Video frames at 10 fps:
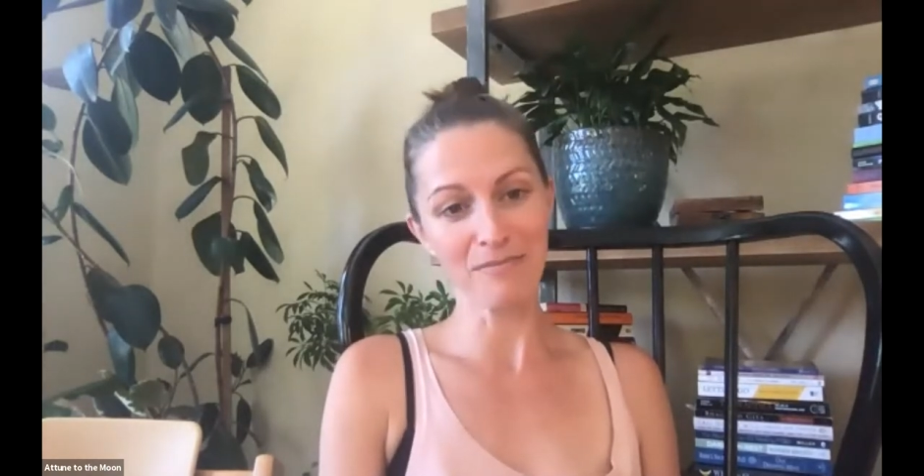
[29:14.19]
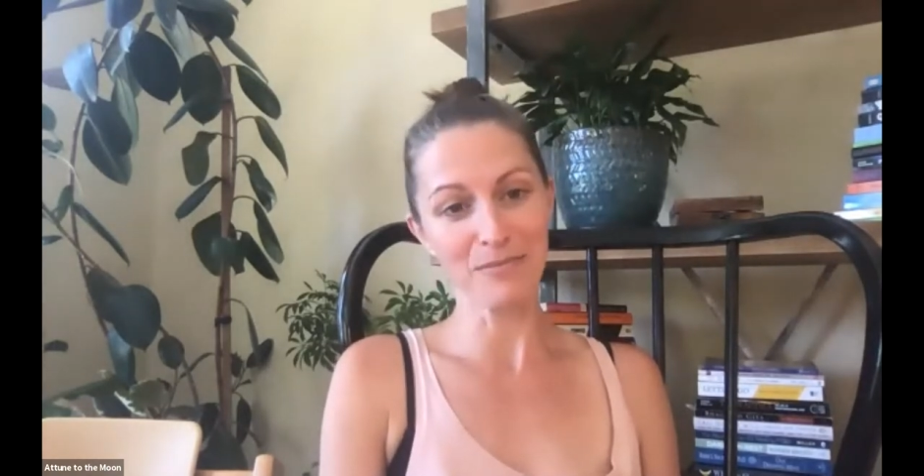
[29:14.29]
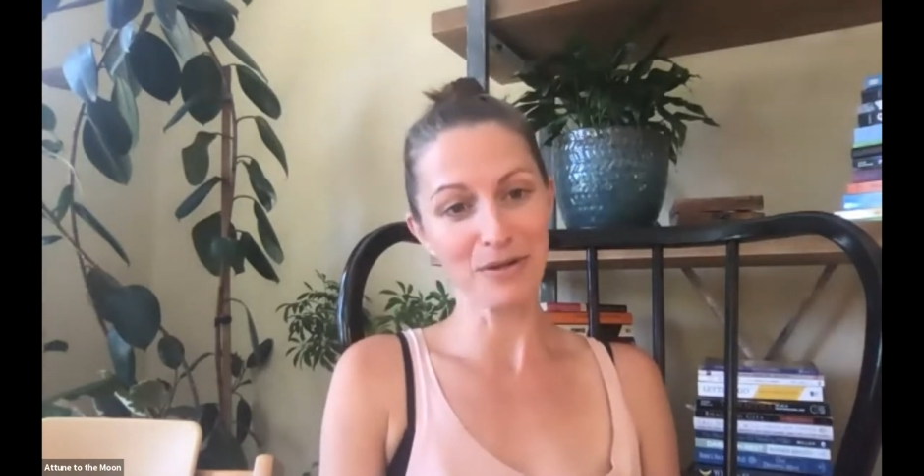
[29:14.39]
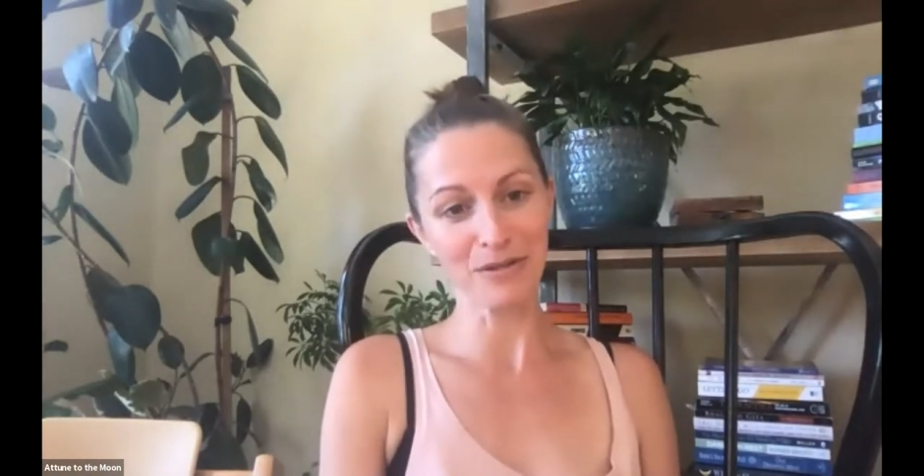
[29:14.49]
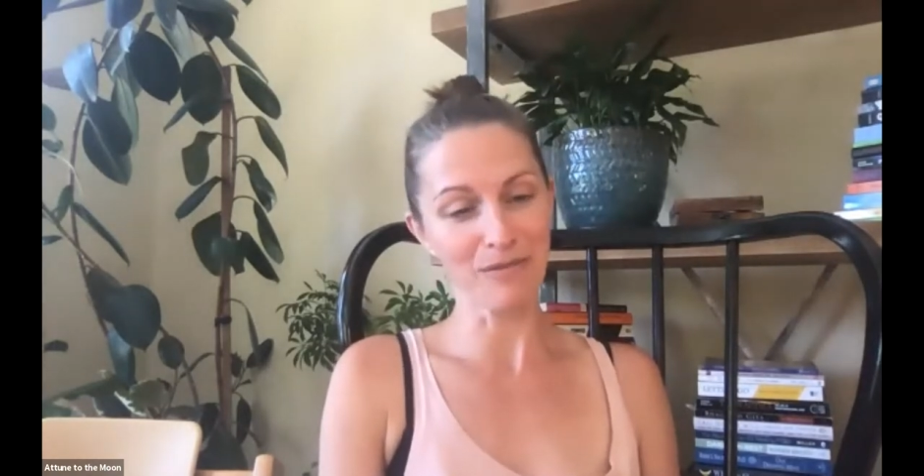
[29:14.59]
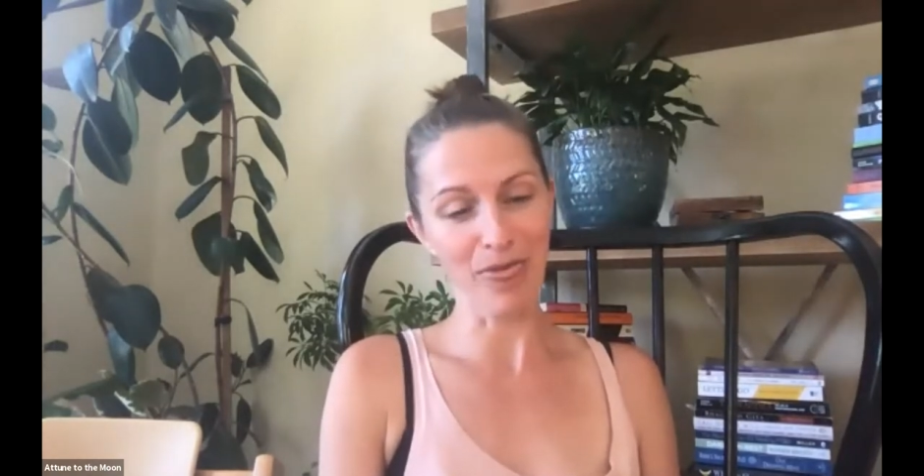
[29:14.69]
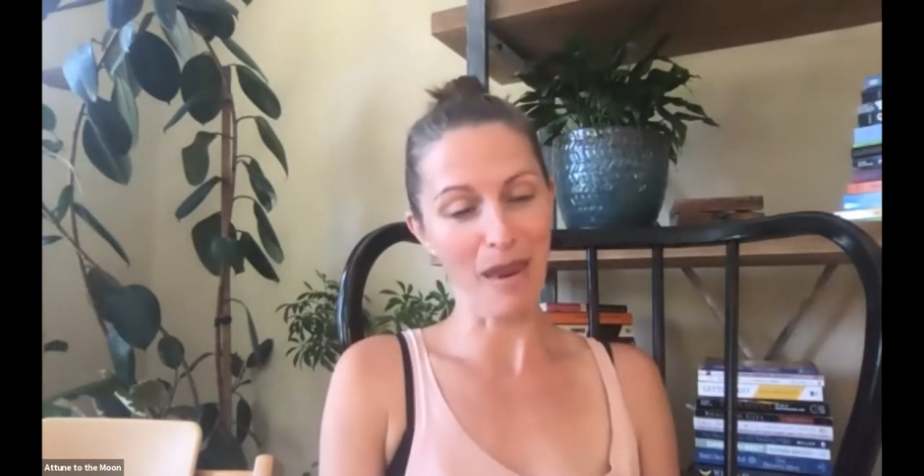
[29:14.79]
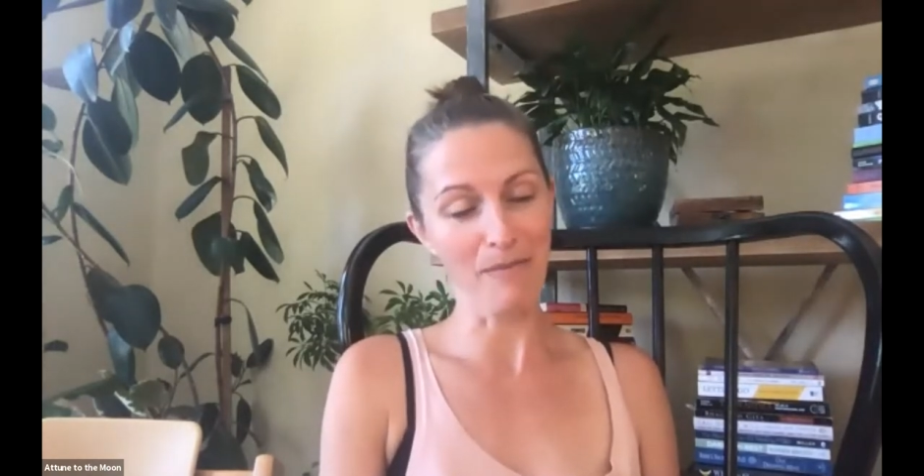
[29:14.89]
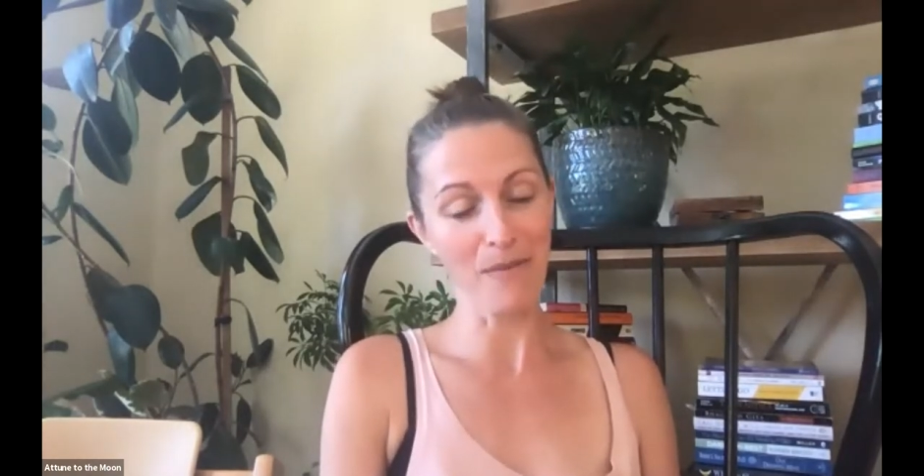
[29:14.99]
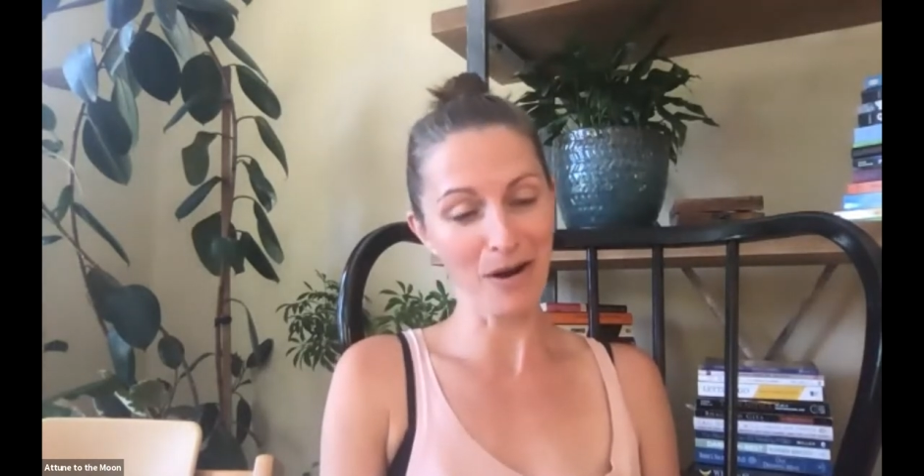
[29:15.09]

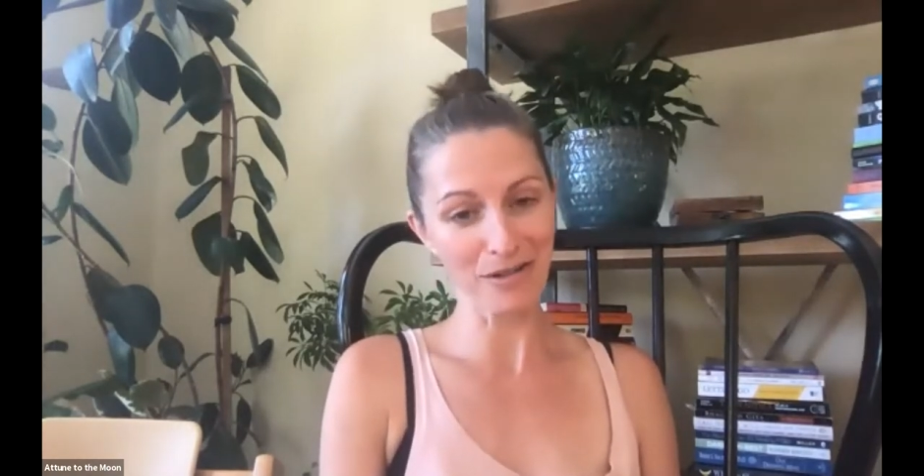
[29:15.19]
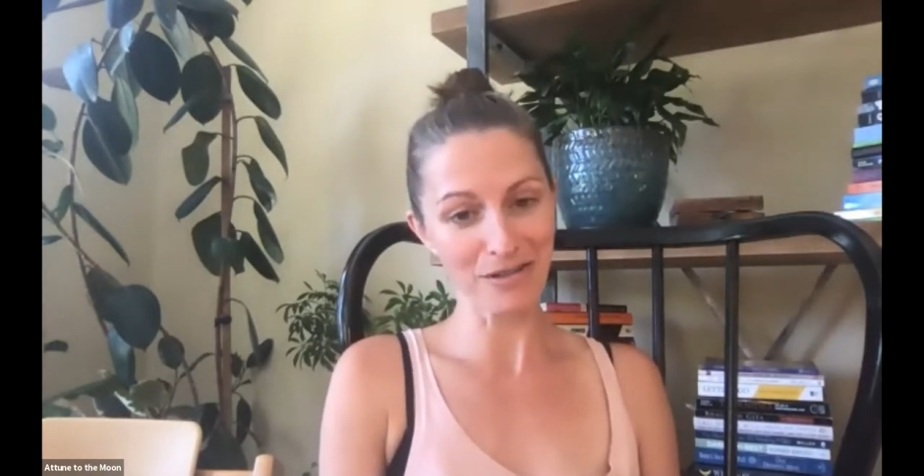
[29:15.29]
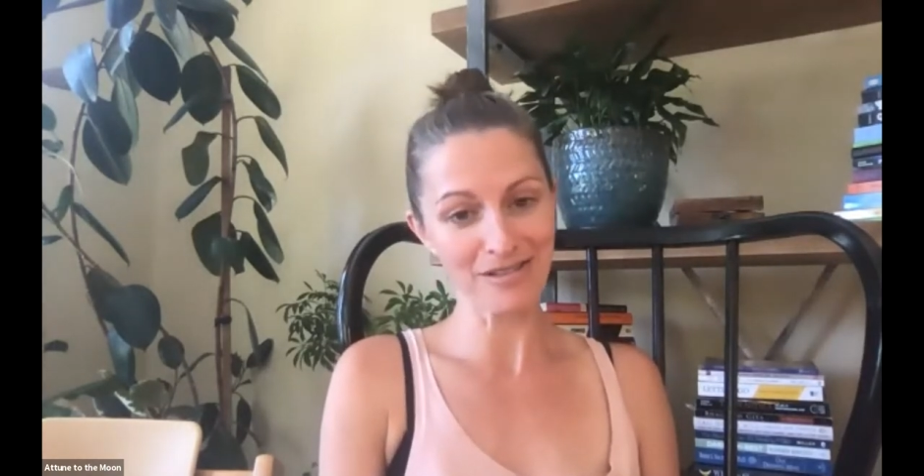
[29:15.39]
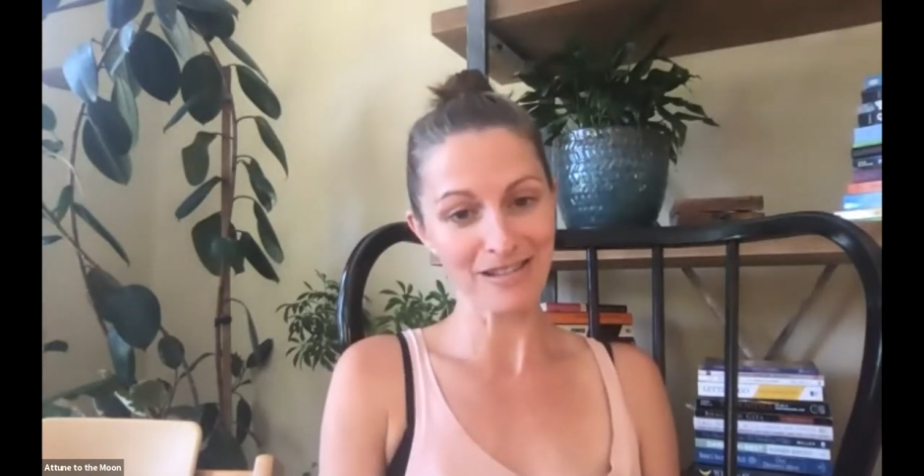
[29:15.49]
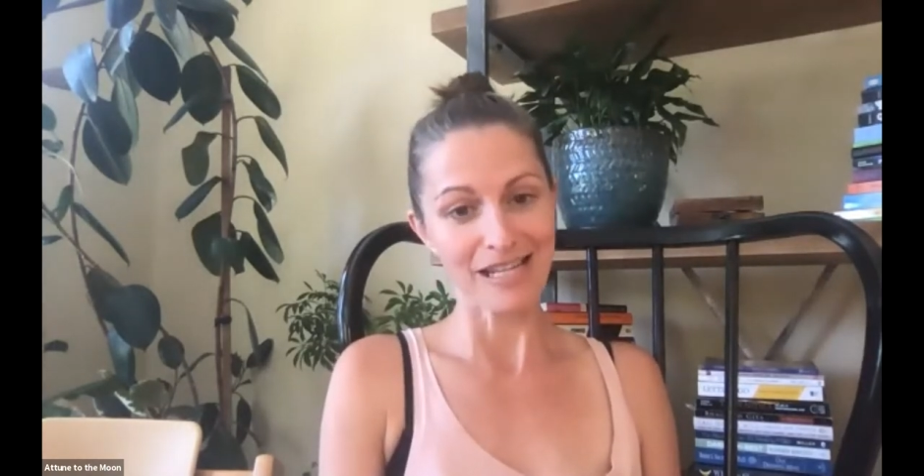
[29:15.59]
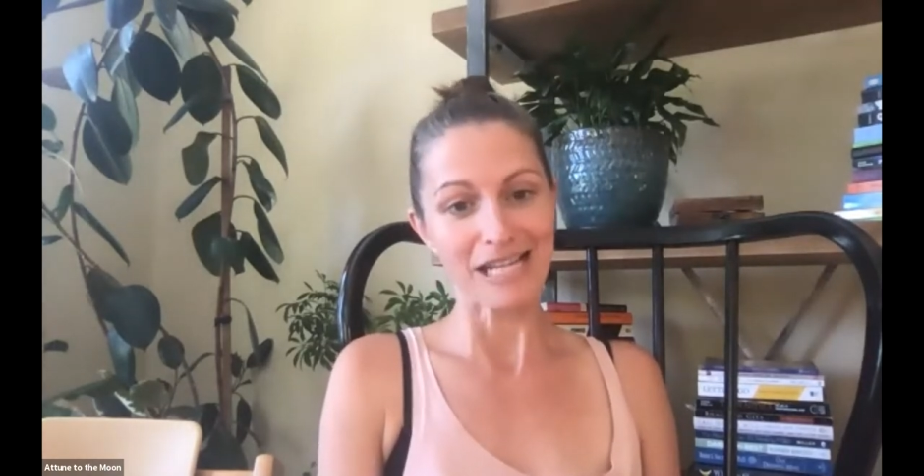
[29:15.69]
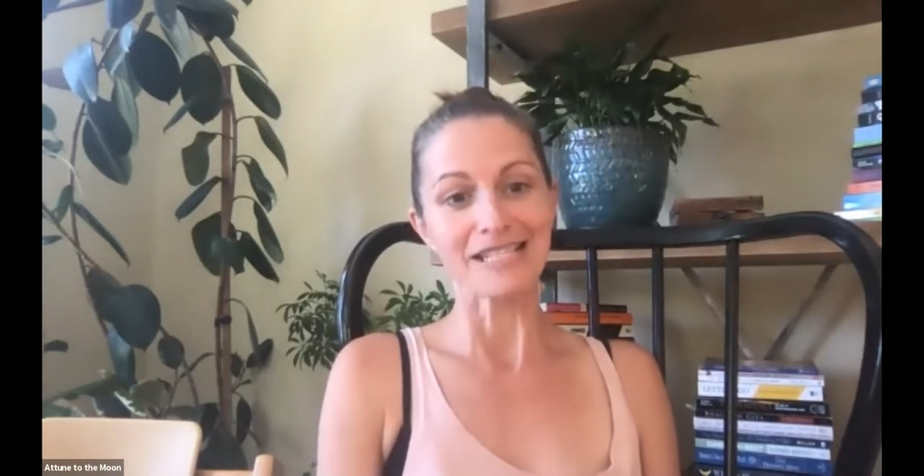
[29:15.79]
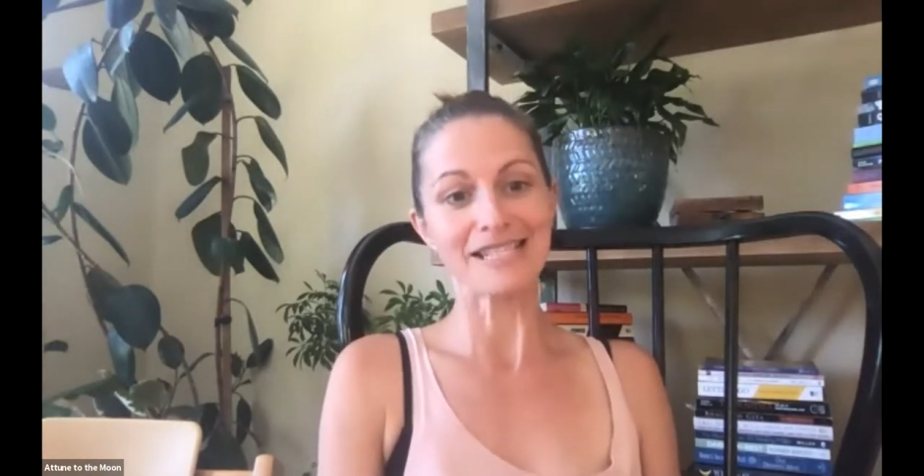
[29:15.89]
Mars